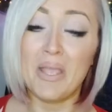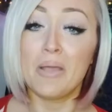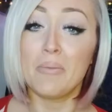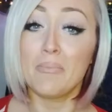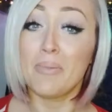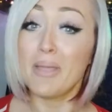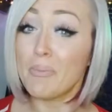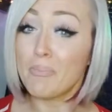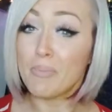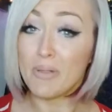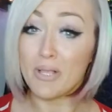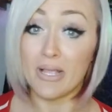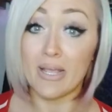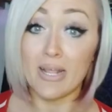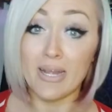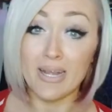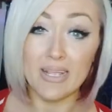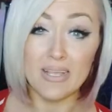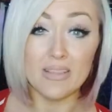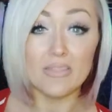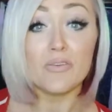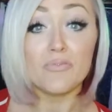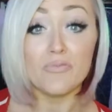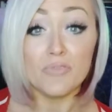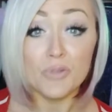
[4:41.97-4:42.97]
People are going to
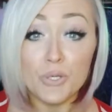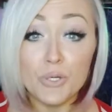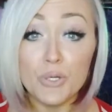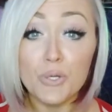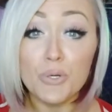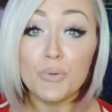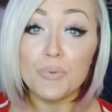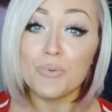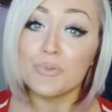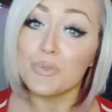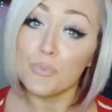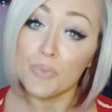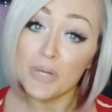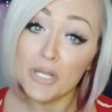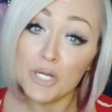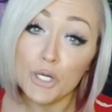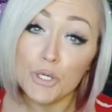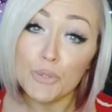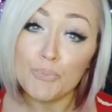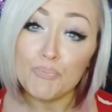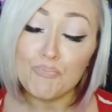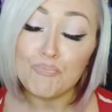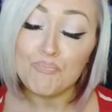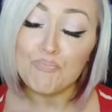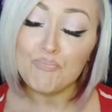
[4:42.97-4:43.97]
get the flu in the
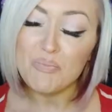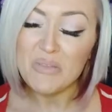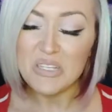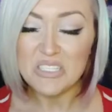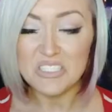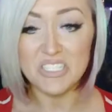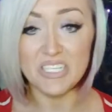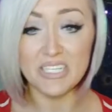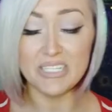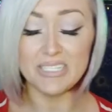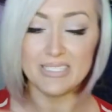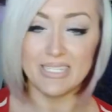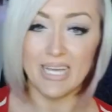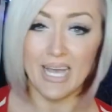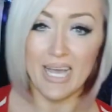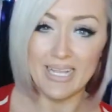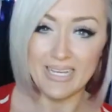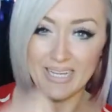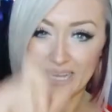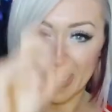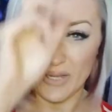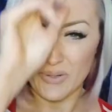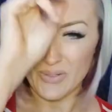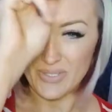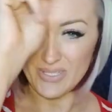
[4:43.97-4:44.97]
winter. It's going to die
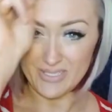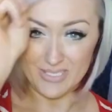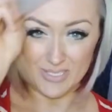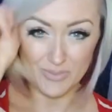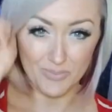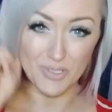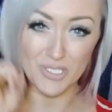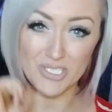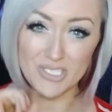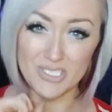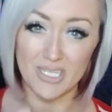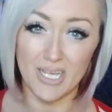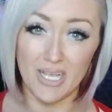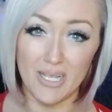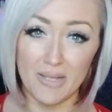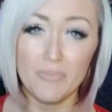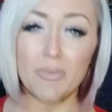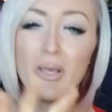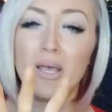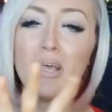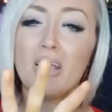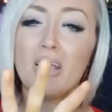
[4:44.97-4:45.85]
down in the springtime.